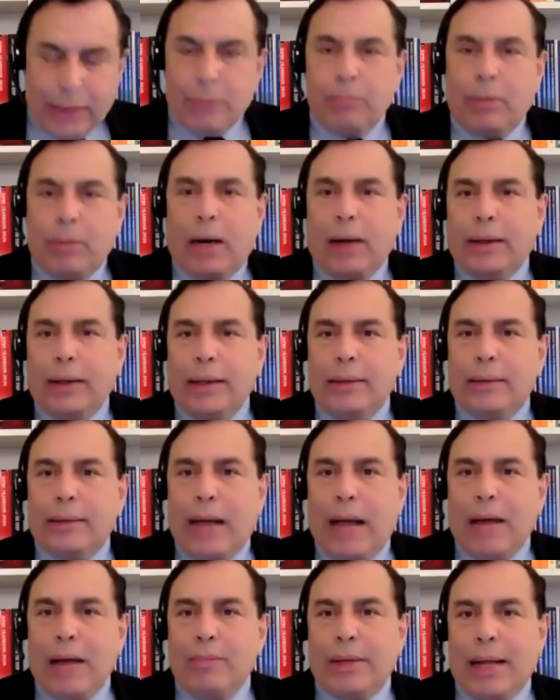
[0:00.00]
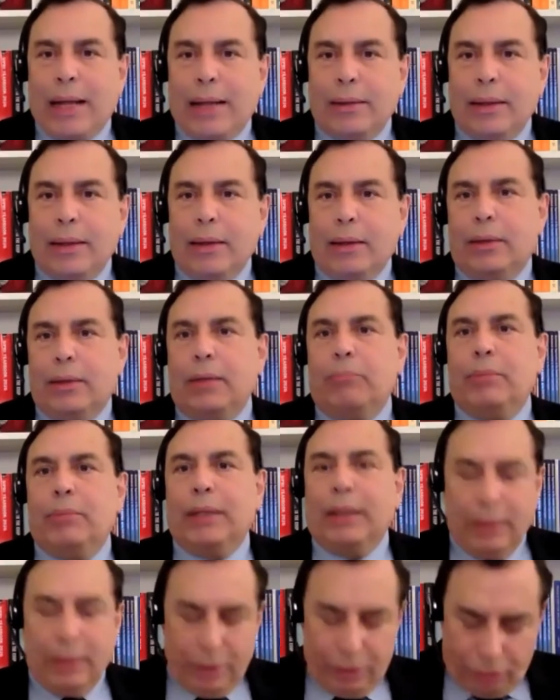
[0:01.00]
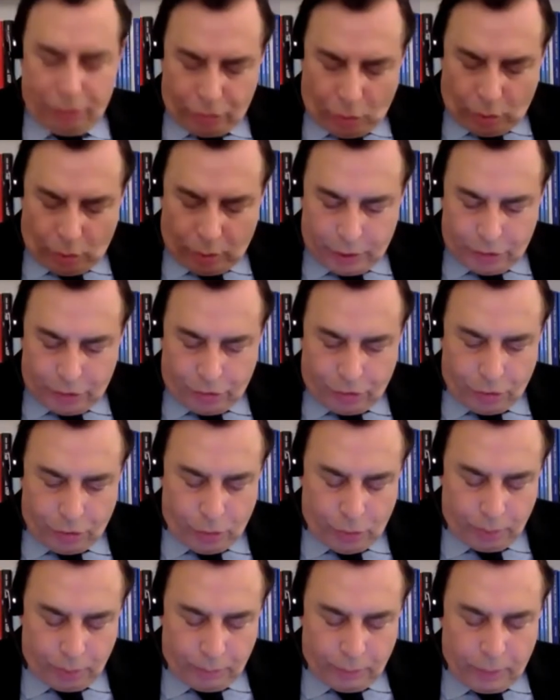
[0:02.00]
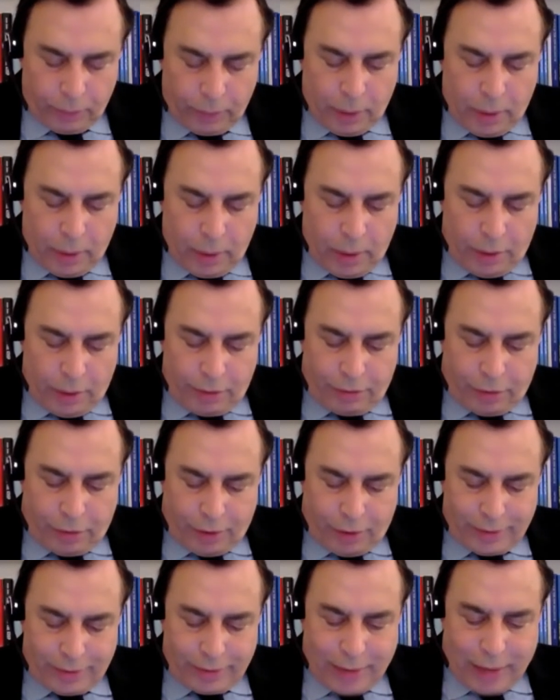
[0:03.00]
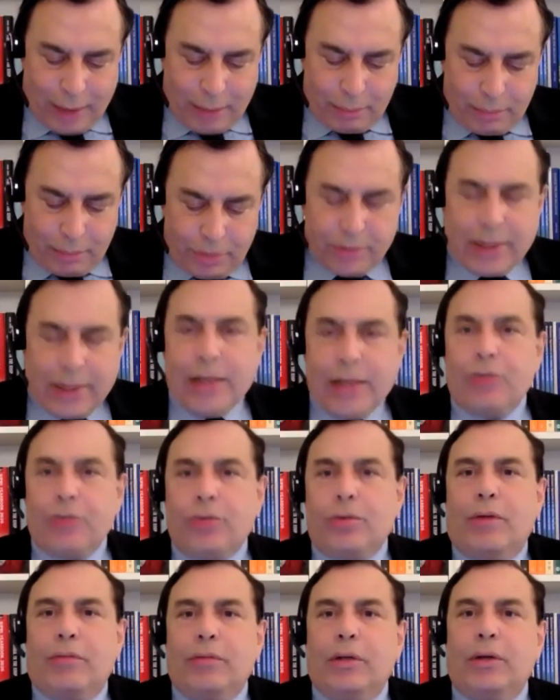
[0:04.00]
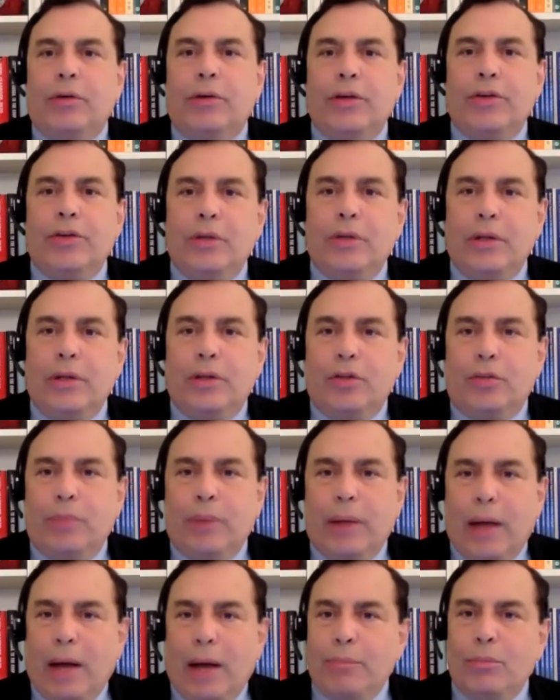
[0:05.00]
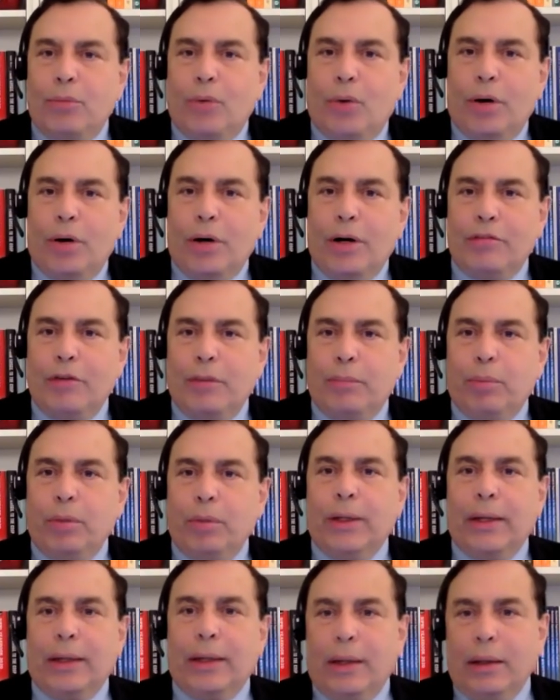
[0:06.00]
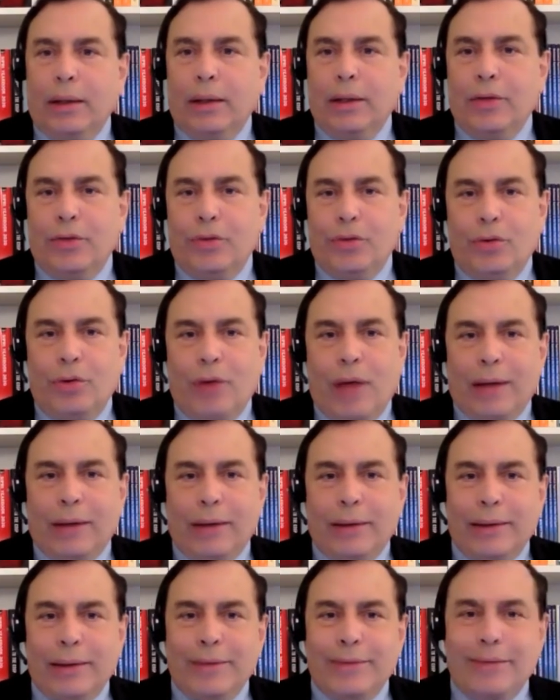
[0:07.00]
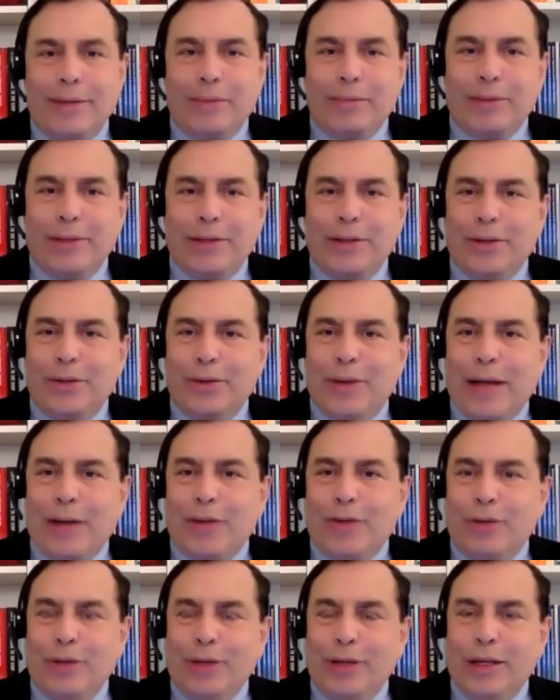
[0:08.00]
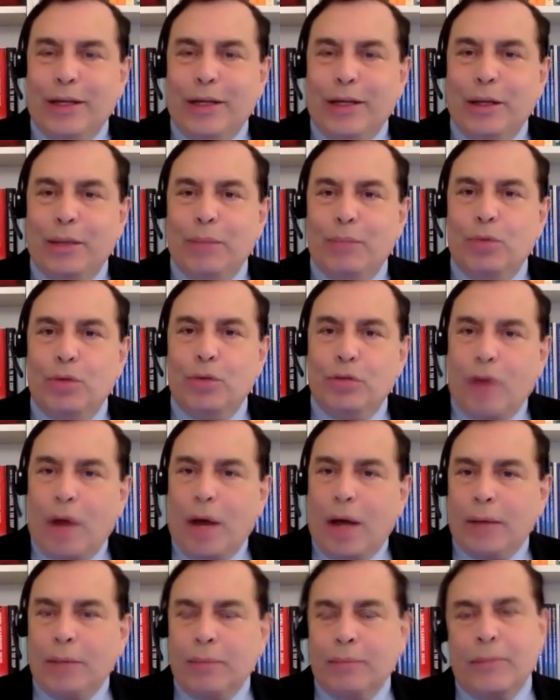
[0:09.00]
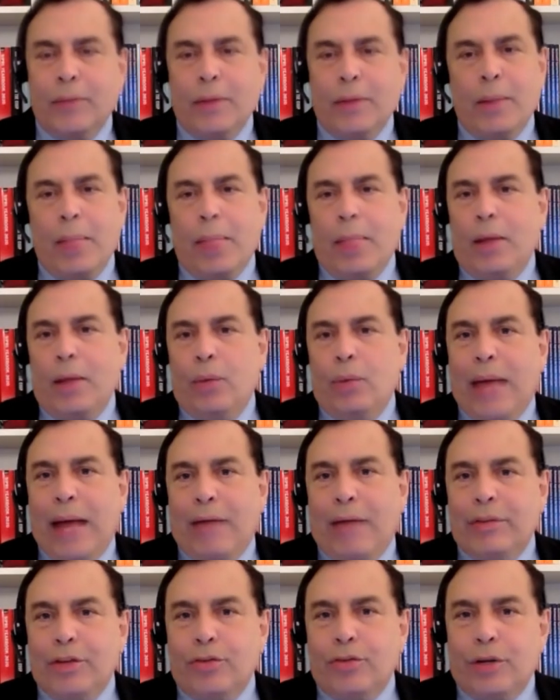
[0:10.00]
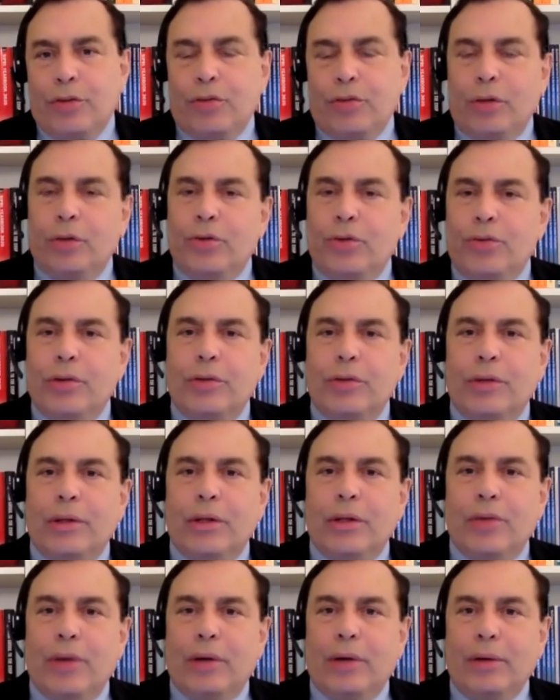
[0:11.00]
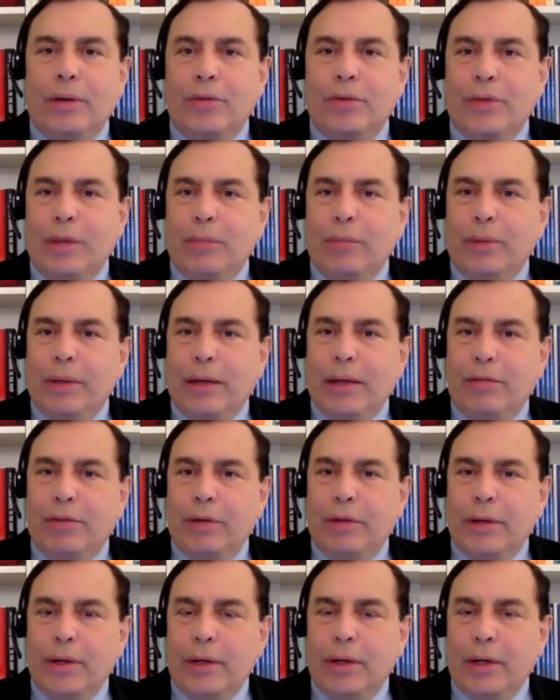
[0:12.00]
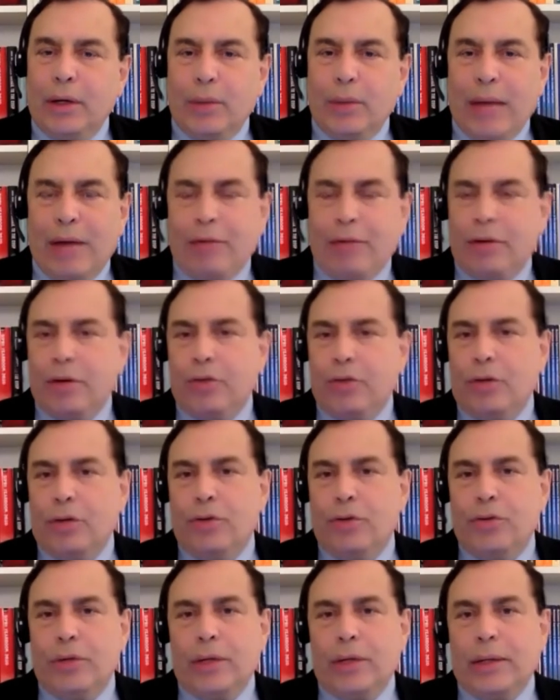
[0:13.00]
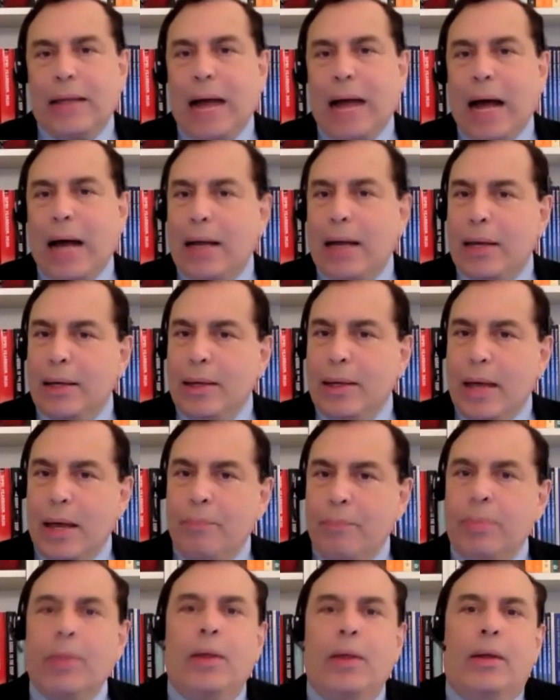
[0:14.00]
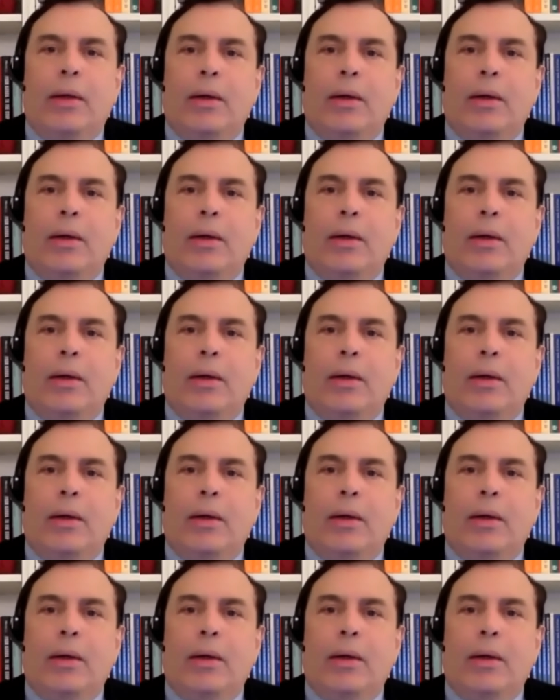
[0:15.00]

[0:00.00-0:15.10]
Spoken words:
really marking time. And I think the Middle East zone issue for some states of the region has become more of a political issue rather than something to actually move on. We have these resolutions in the General Assembly every year. We have a resolution at the IAEA